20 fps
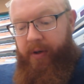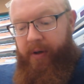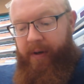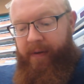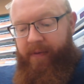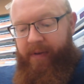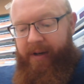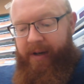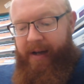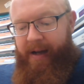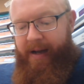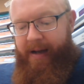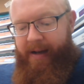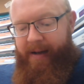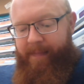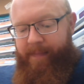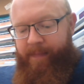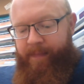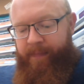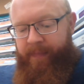of the
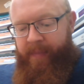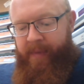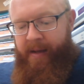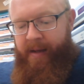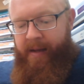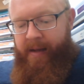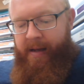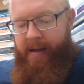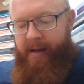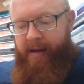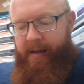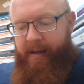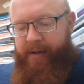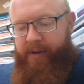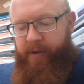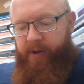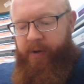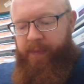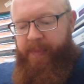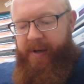time.
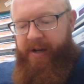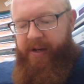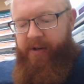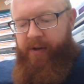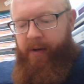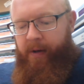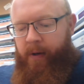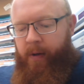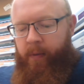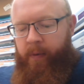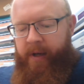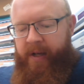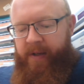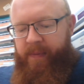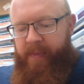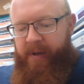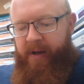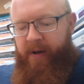Let your speech always be